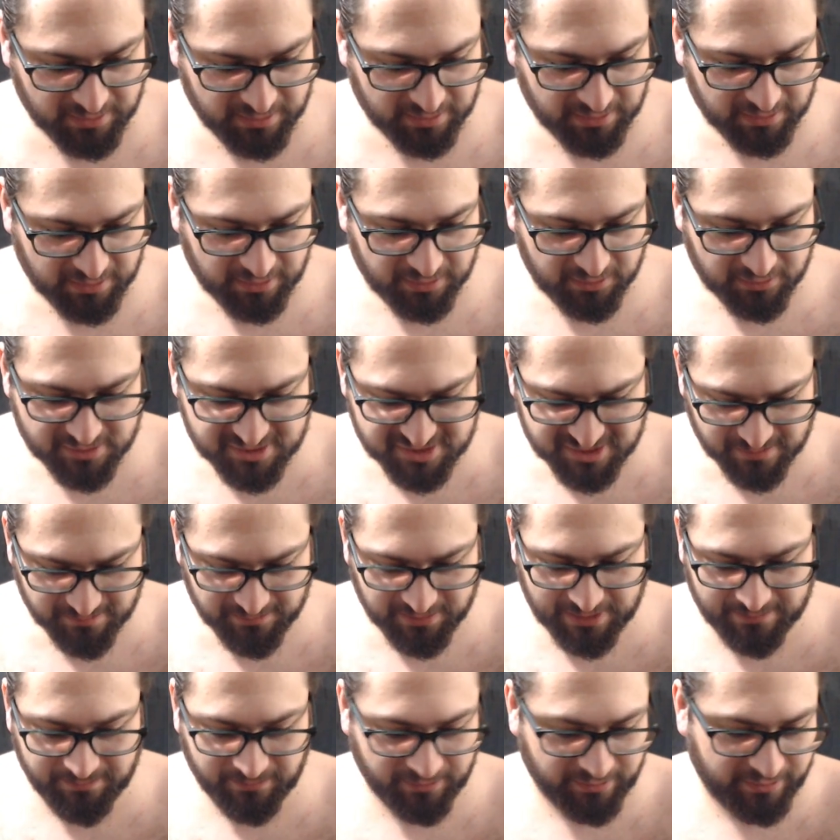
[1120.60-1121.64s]
There's some
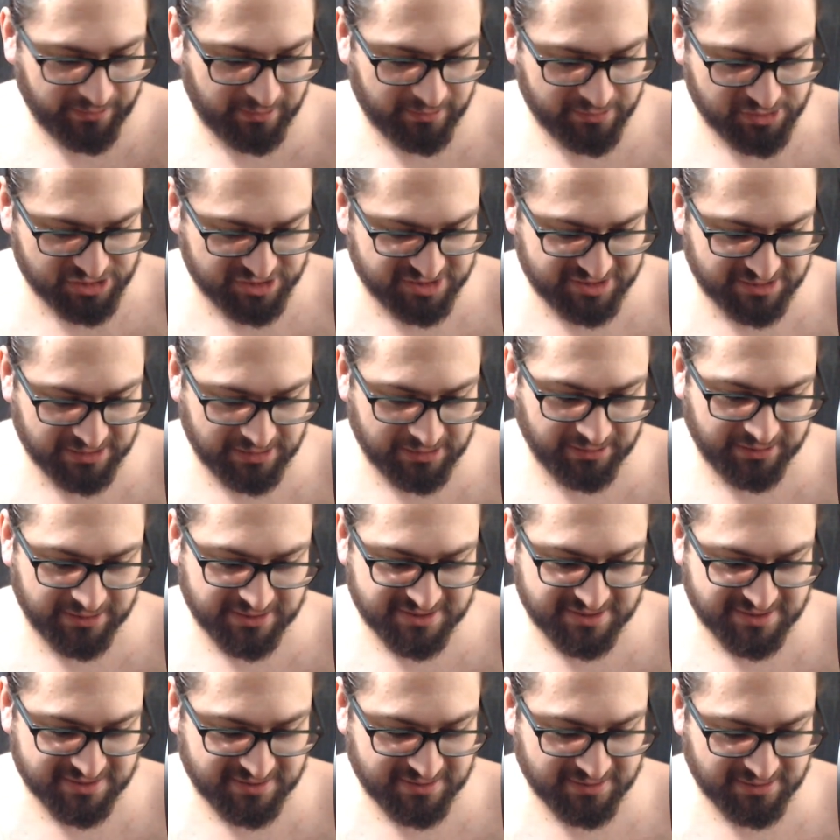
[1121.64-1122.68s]
people that are just going to
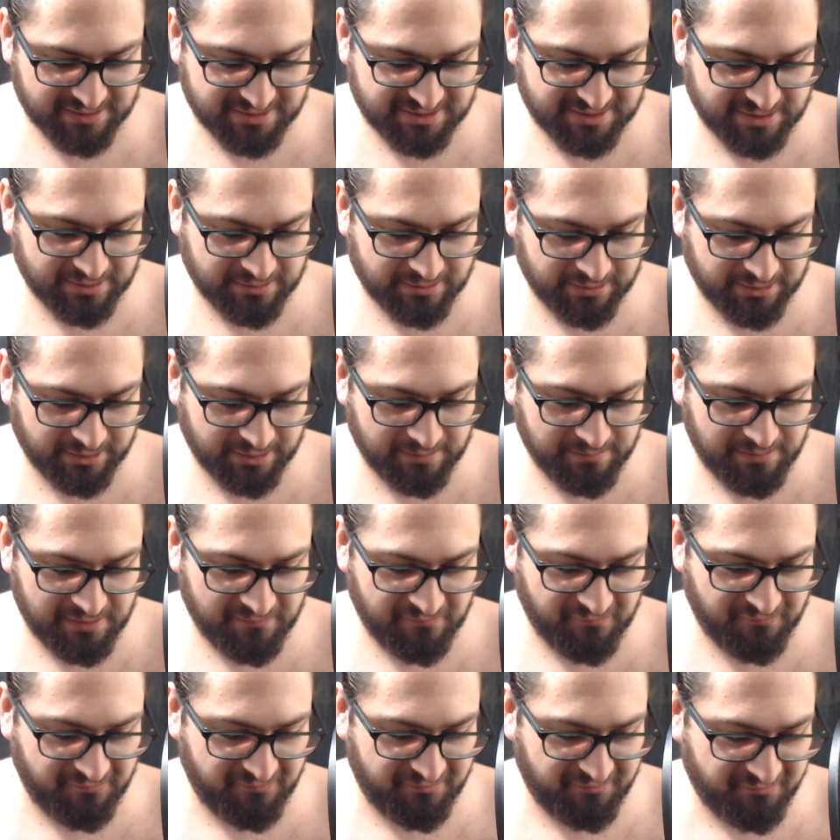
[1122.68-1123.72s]
listen to this, and they're going to be
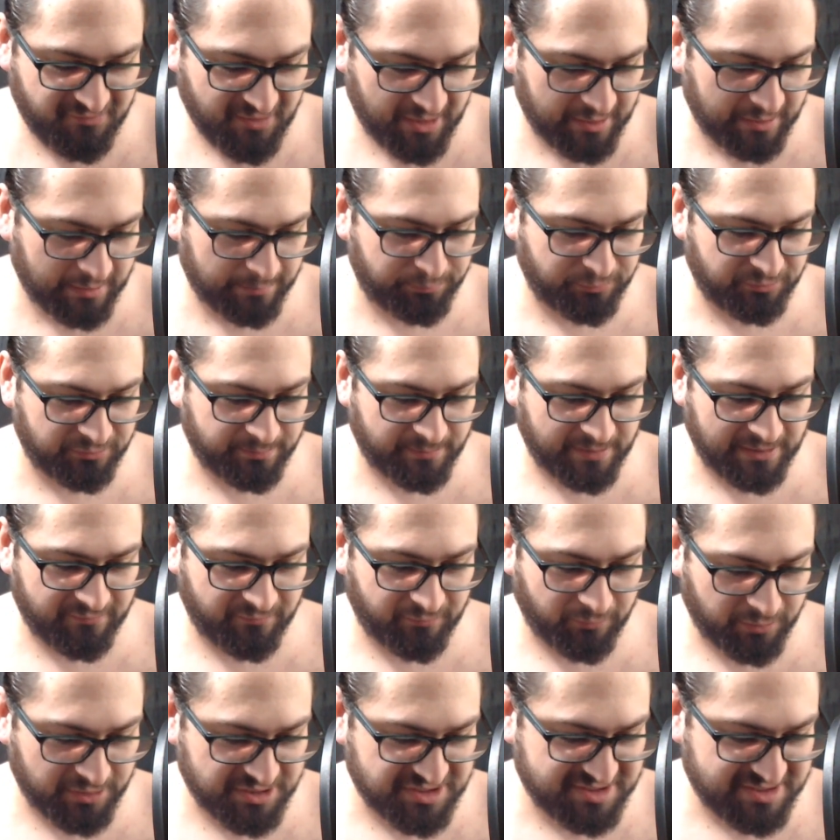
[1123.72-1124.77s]
fed up with my
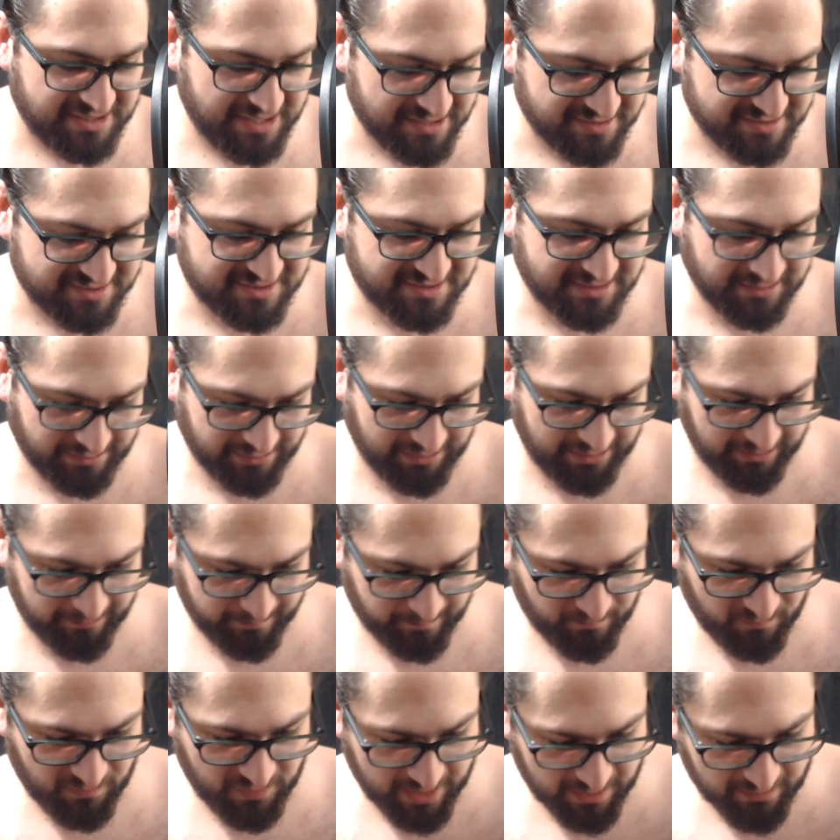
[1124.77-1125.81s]
voice instantly.
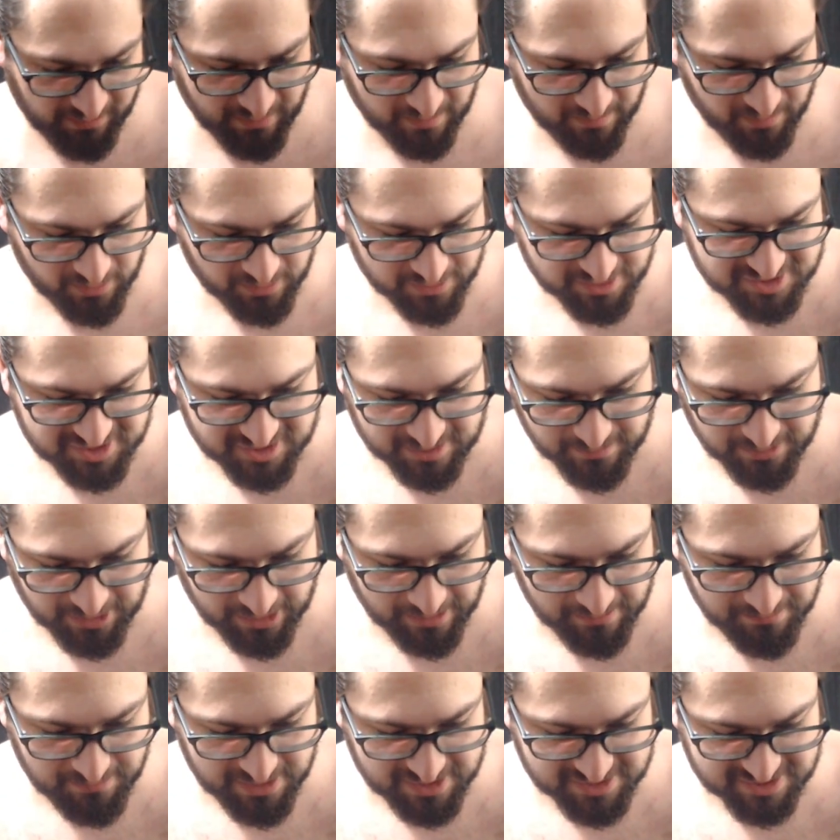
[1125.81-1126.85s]
And then there's going to
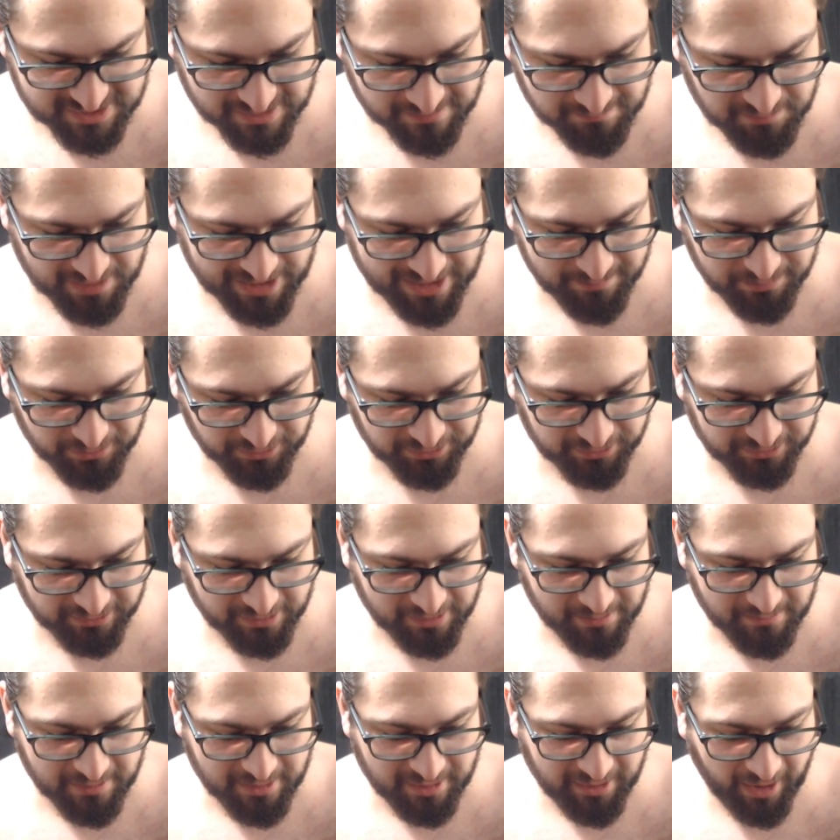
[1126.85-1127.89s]
be some people that are going to
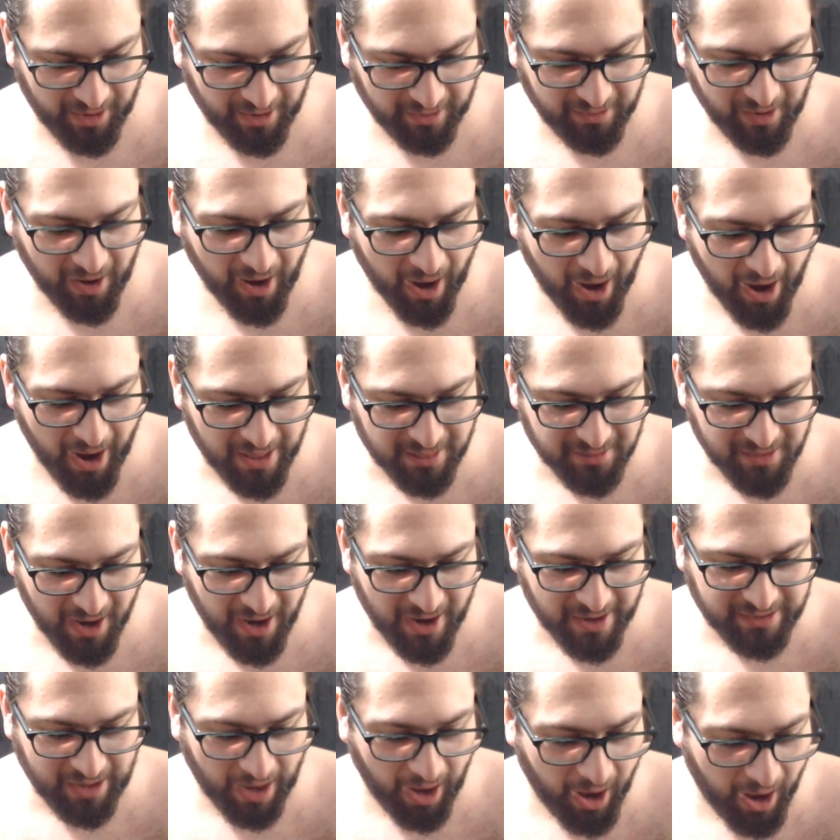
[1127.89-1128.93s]
be like, I
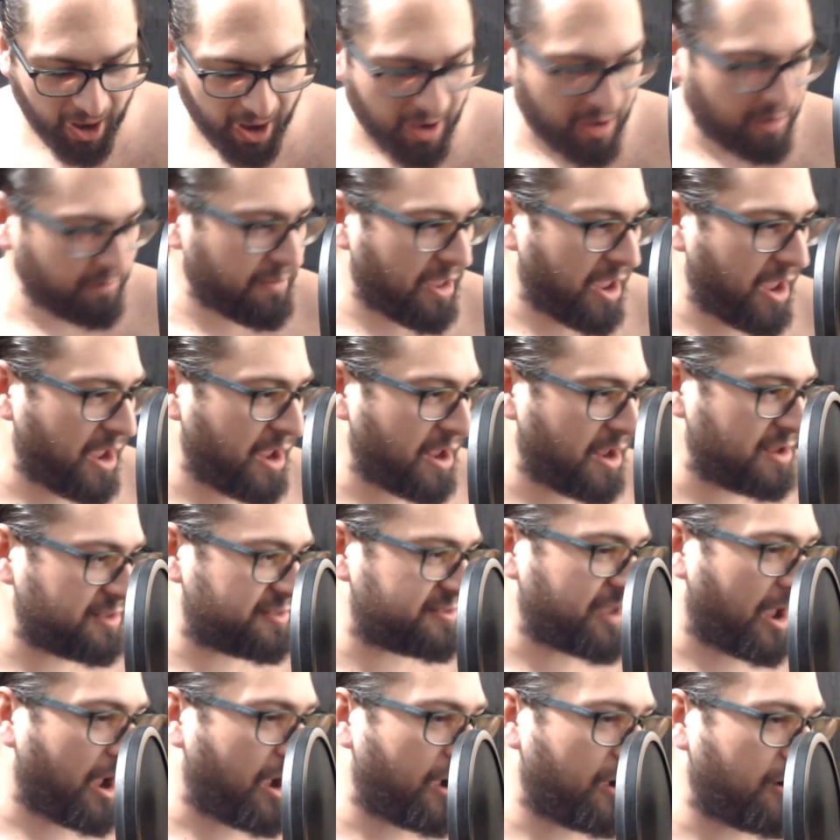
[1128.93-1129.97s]
like him, he's
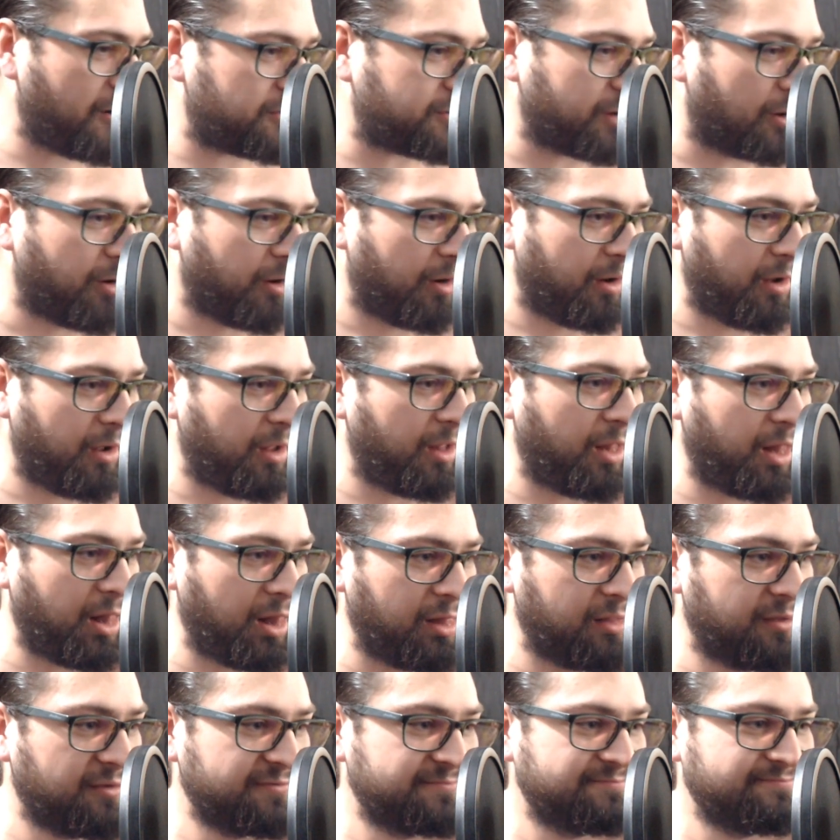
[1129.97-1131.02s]
so
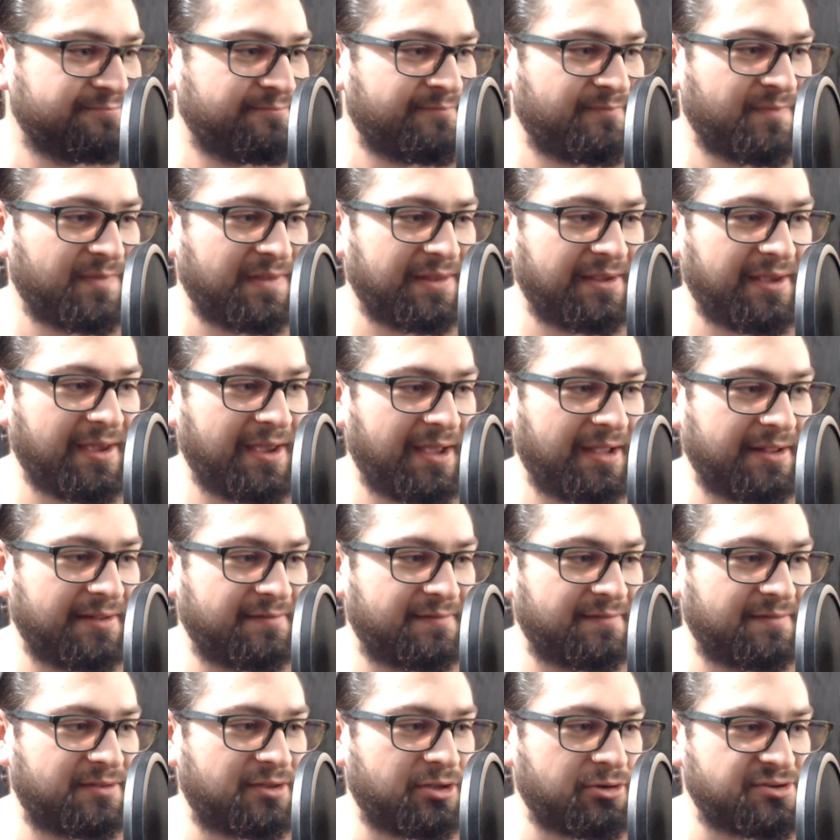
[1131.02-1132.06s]
cool.
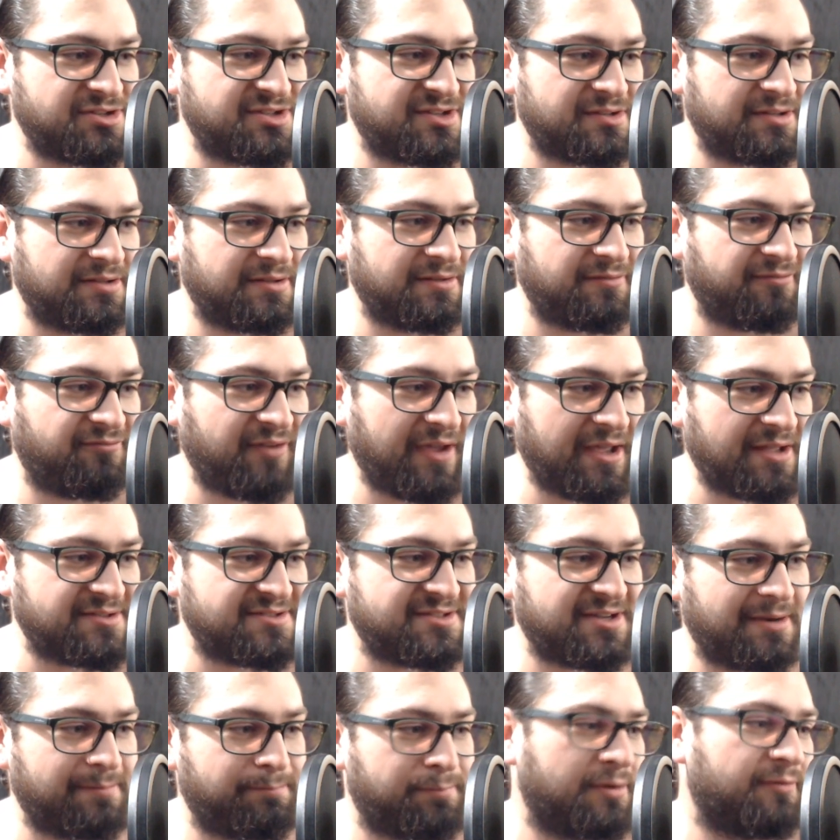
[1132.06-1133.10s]
And those are the fans
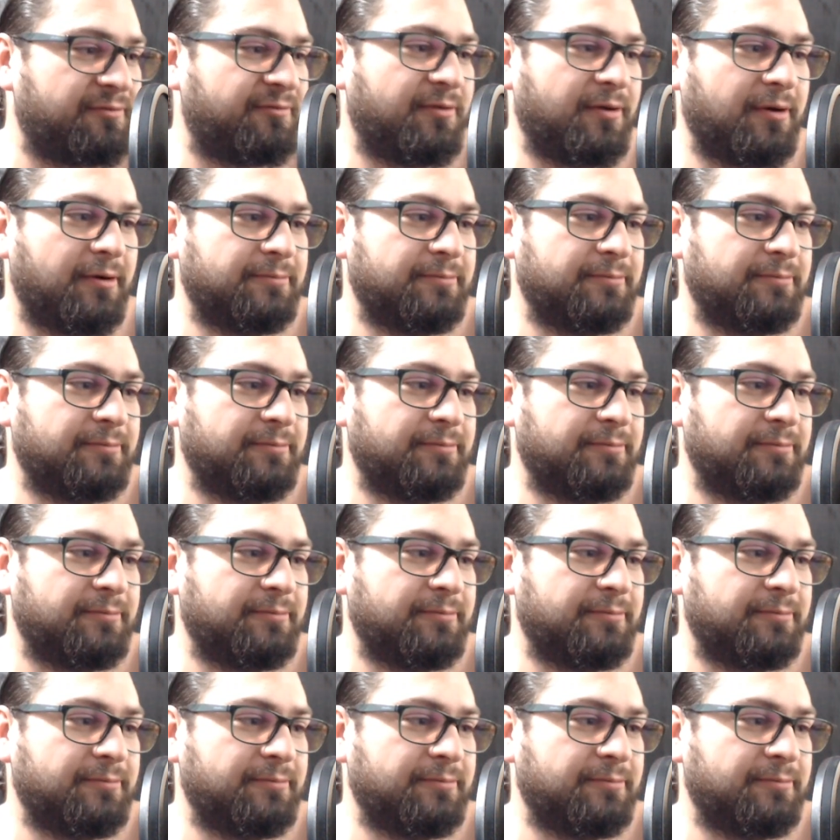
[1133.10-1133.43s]
I prefer.